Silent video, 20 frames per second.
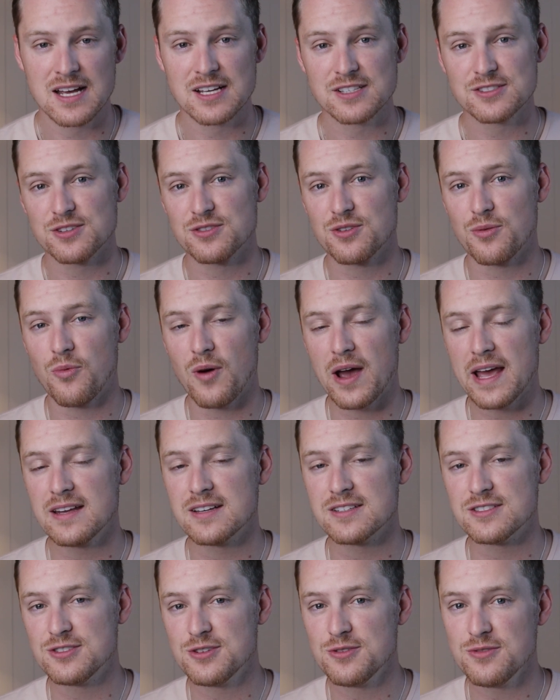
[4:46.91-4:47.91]
So the way
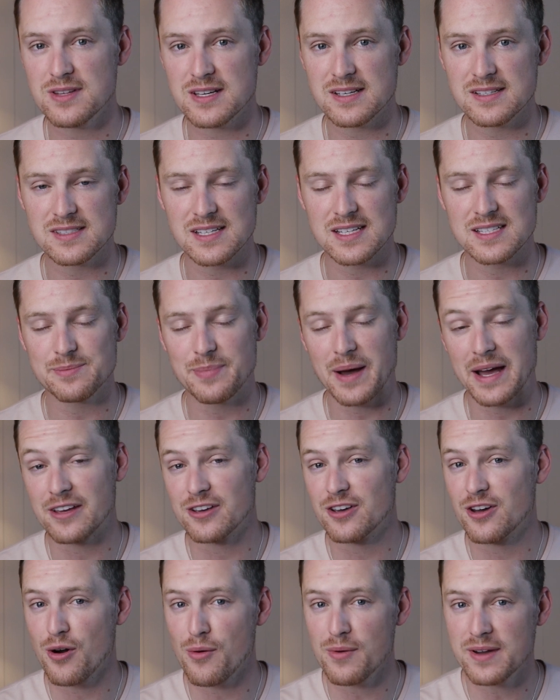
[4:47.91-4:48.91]
to do this is by
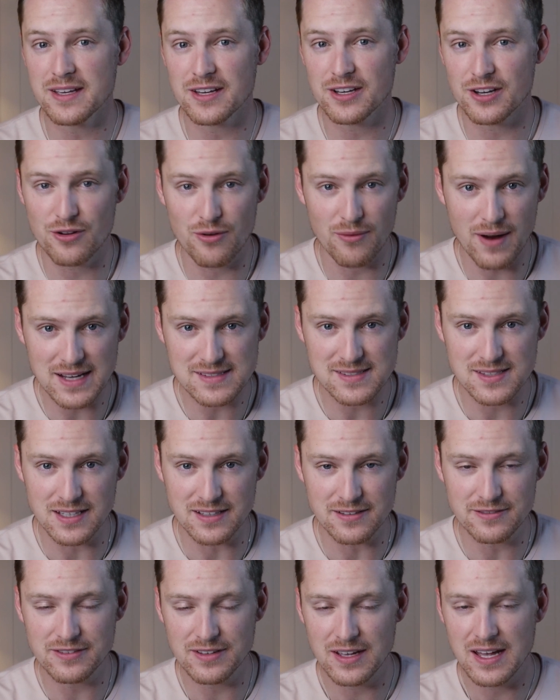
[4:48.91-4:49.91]
going
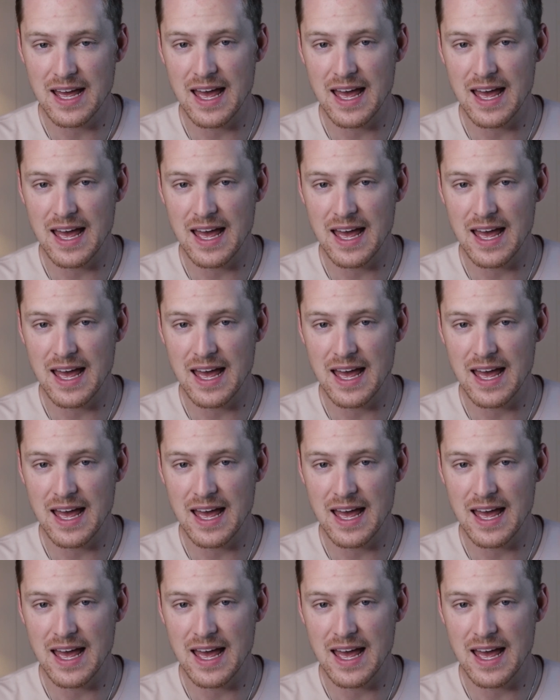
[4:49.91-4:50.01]
aggressive